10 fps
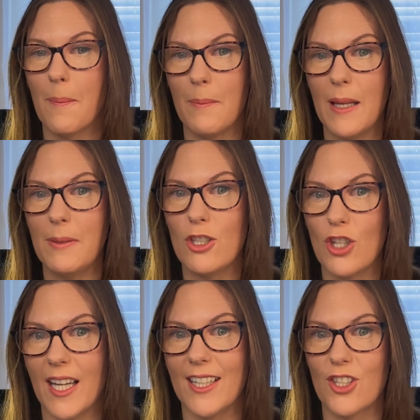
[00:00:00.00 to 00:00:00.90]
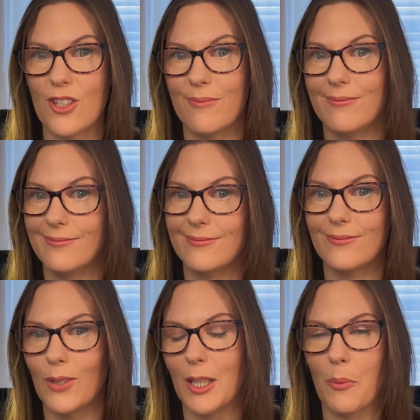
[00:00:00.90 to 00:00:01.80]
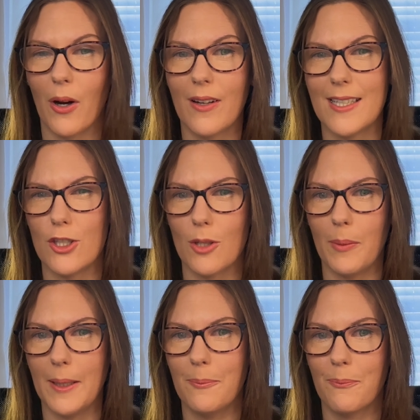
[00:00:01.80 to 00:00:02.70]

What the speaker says: maybe change where the priority should be.